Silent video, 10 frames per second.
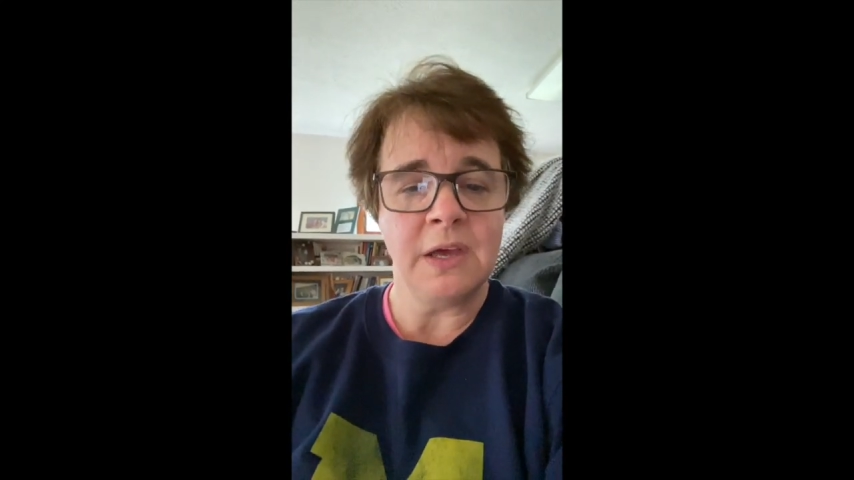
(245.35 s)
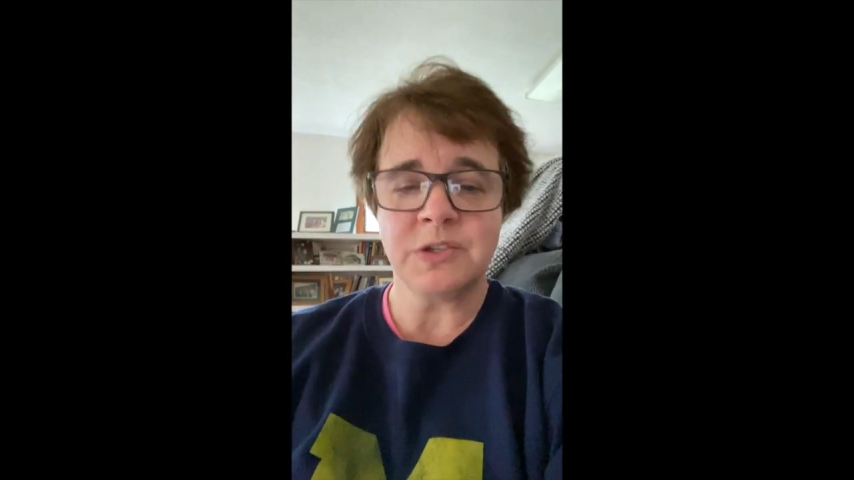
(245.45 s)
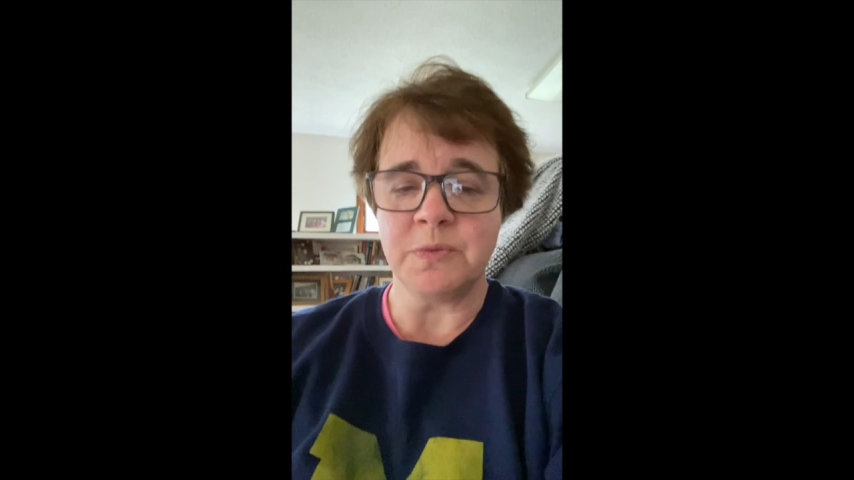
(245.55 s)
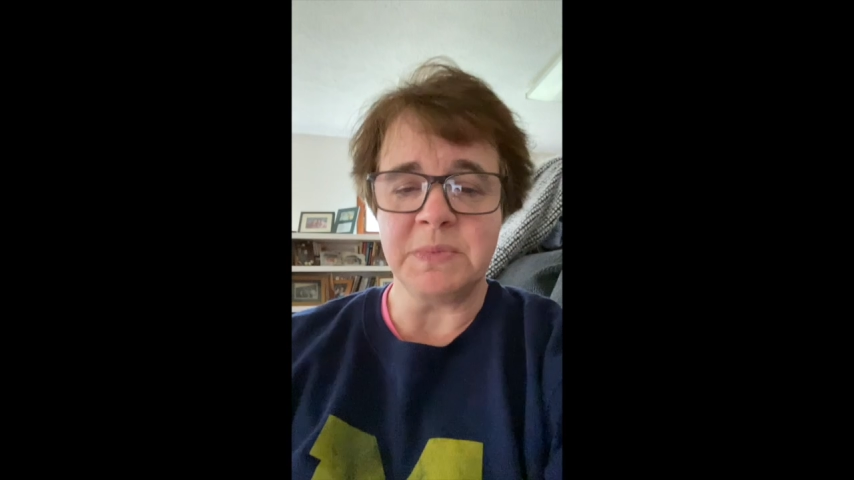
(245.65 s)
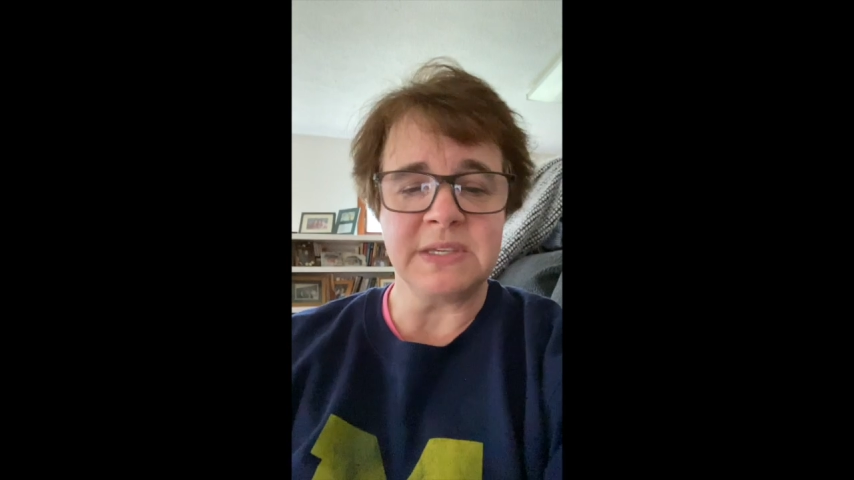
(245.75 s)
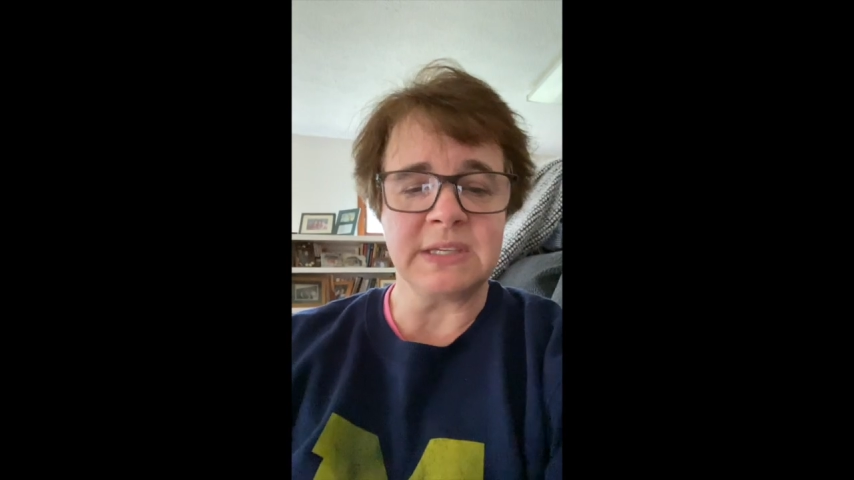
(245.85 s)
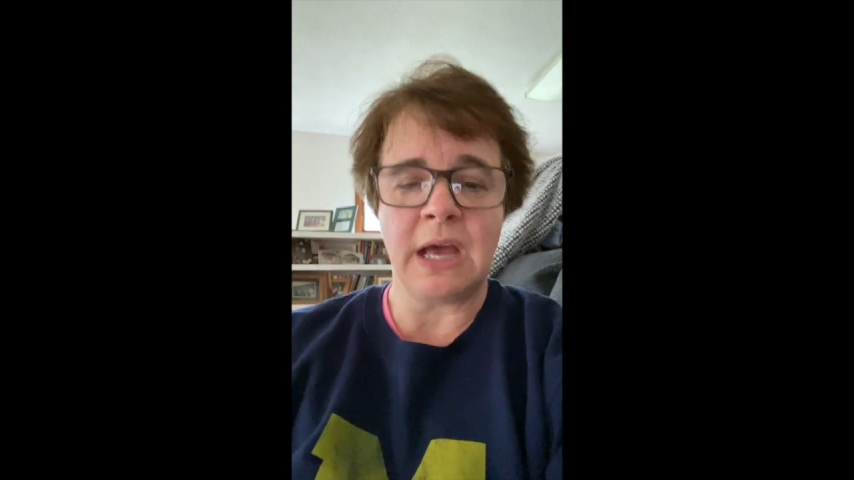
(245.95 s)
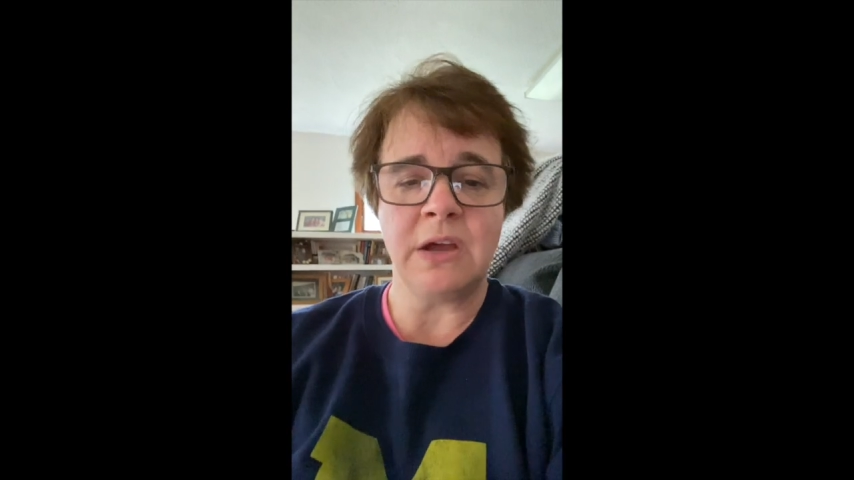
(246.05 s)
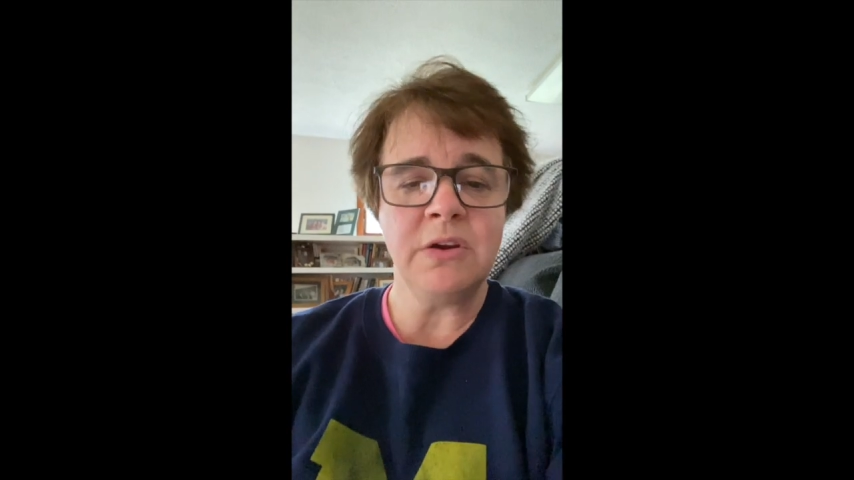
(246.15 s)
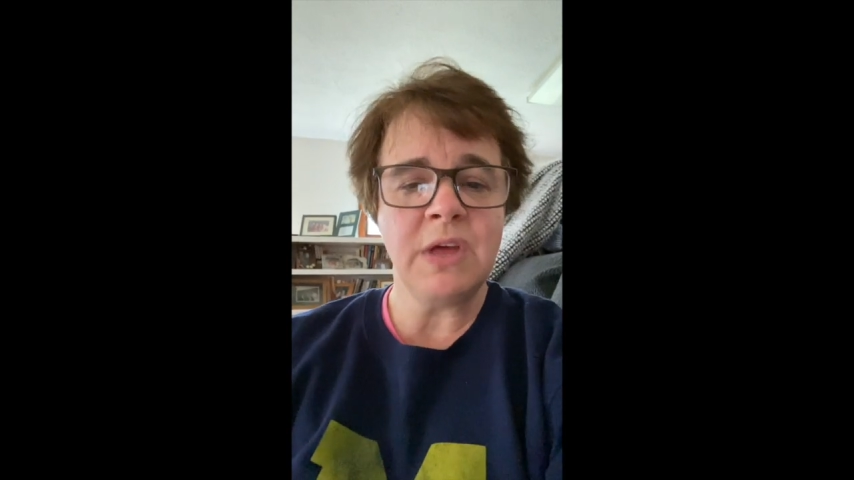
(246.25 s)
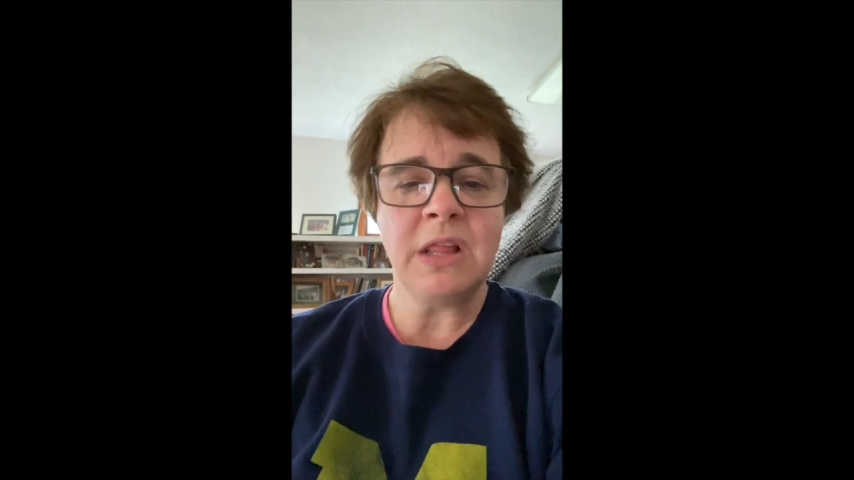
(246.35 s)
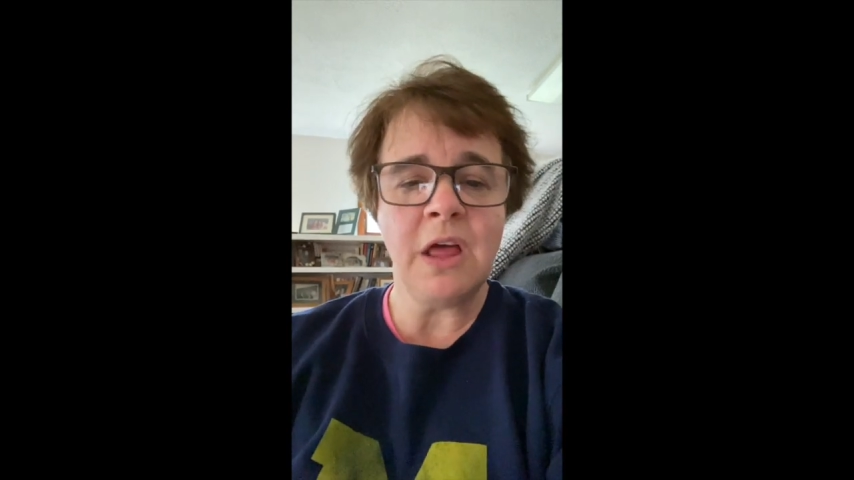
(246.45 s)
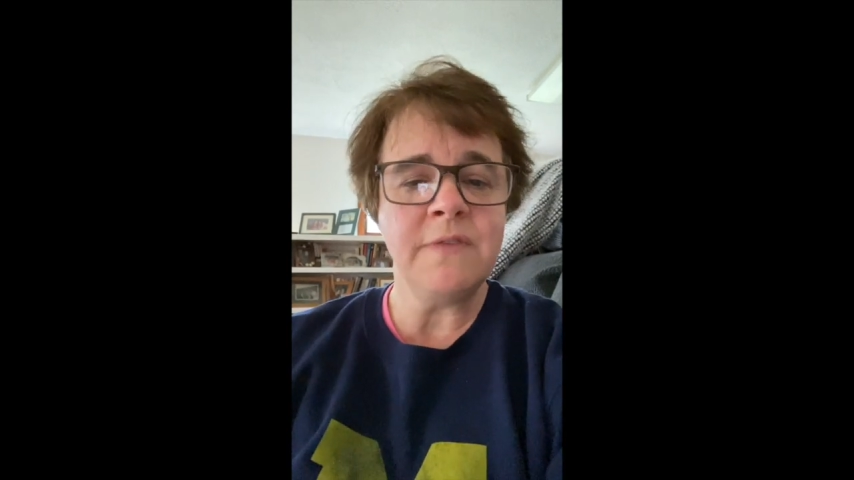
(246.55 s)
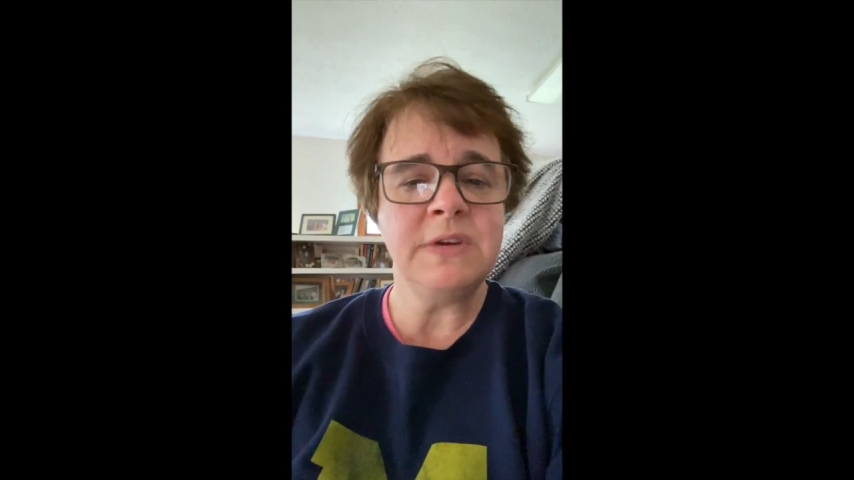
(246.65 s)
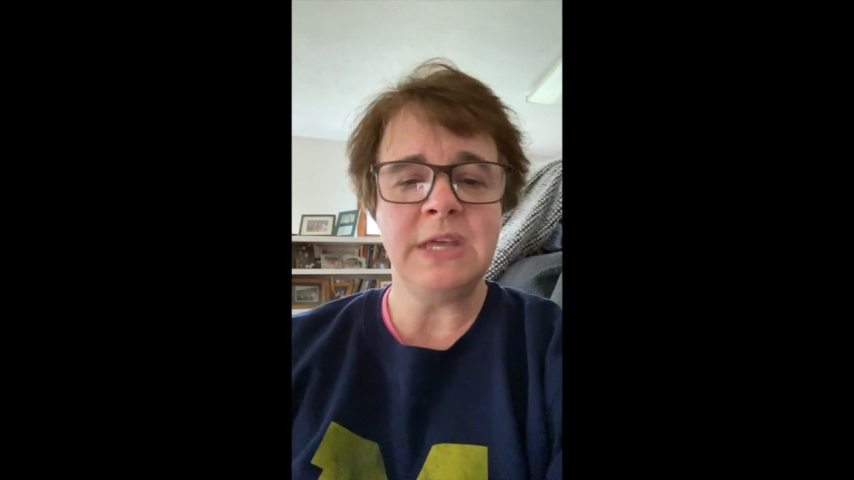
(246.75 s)
So Mrs. Collier, they
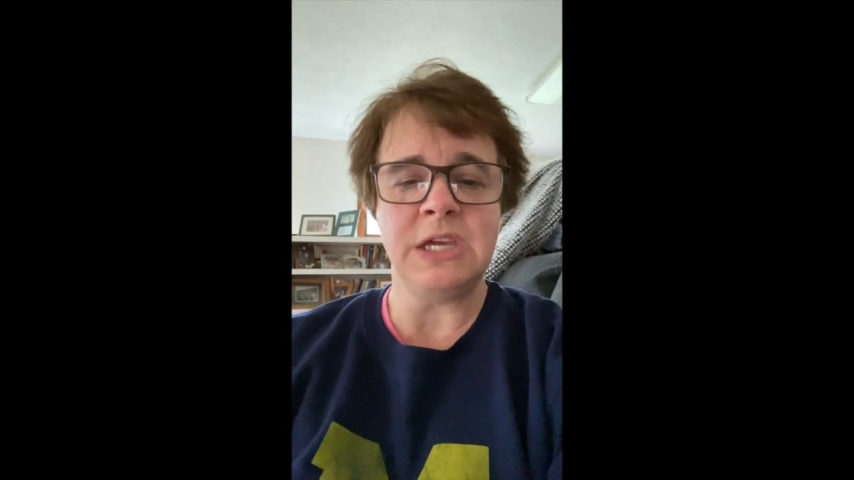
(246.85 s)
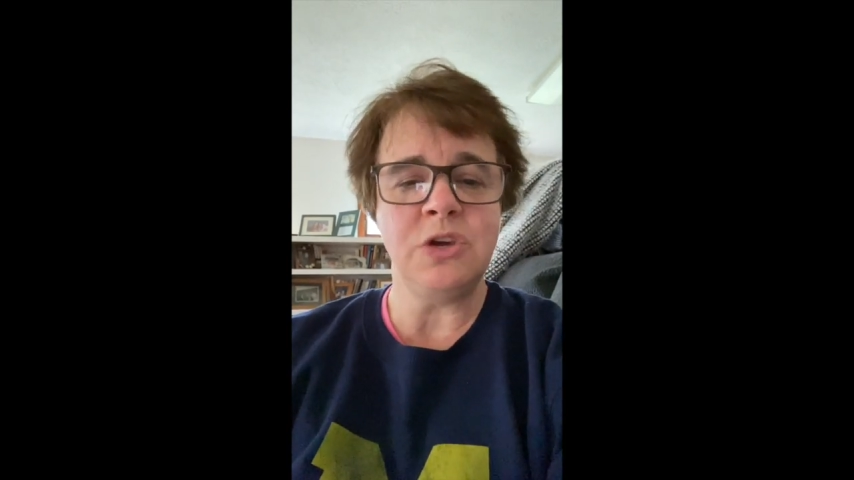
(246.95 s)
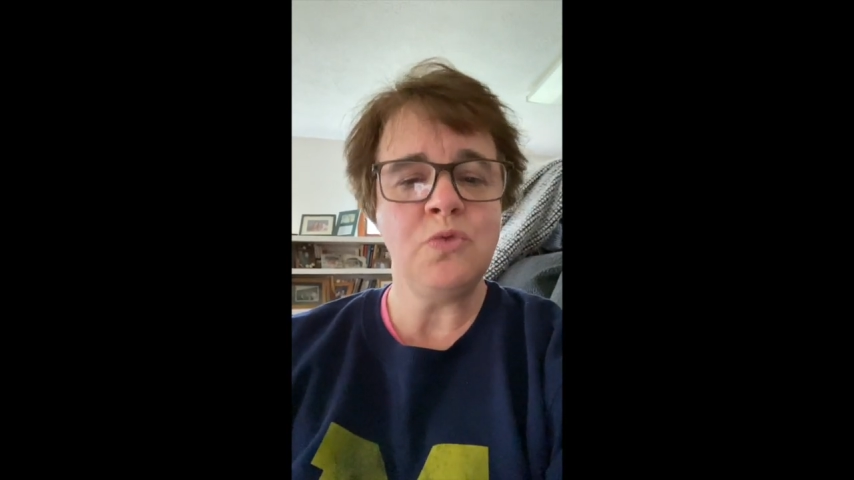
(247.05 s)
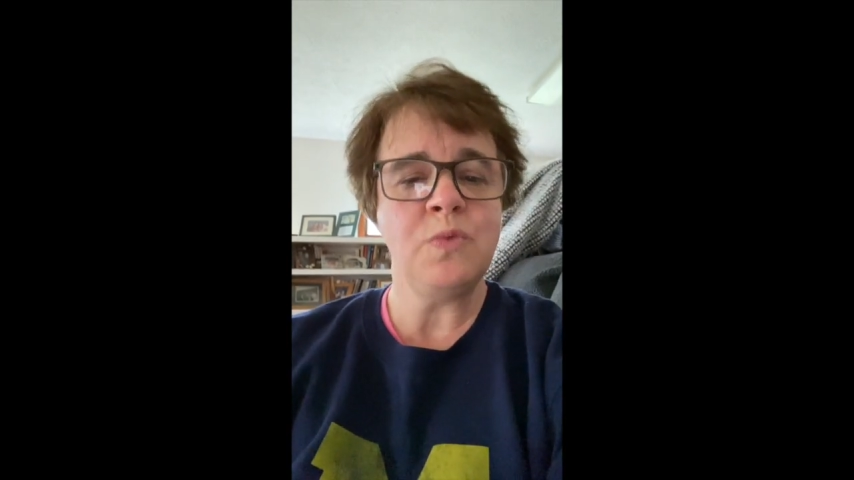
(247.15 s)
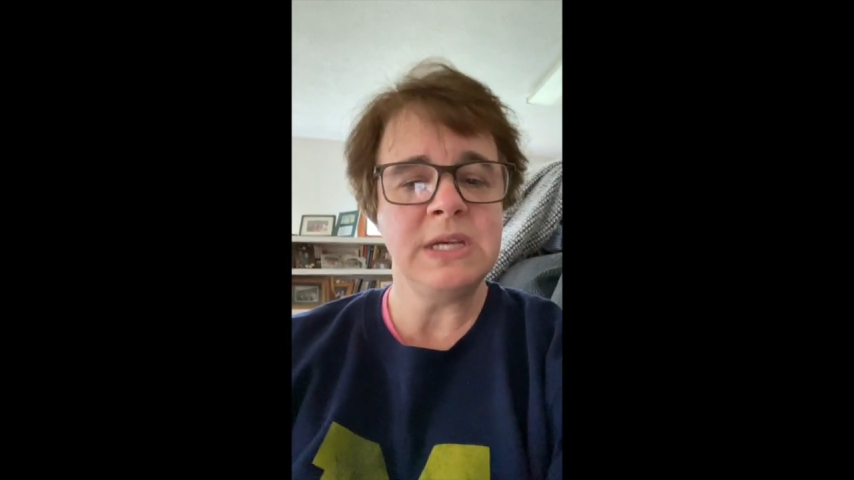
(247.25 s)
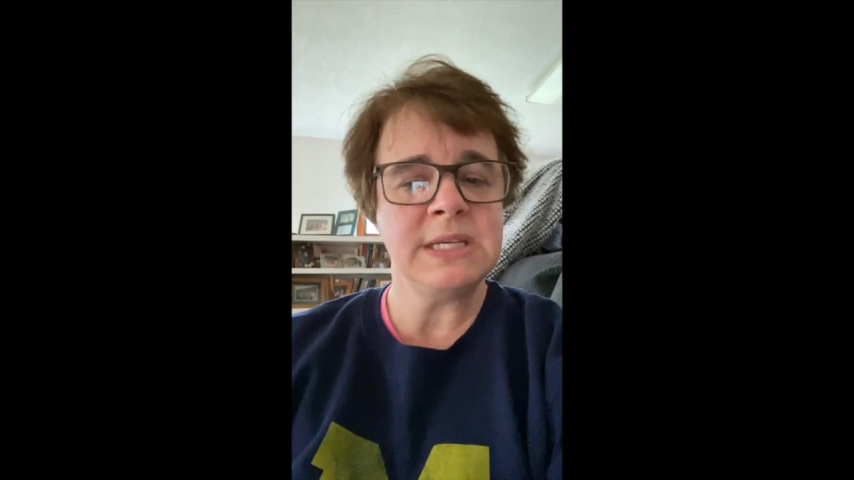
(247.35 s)
loved it that you went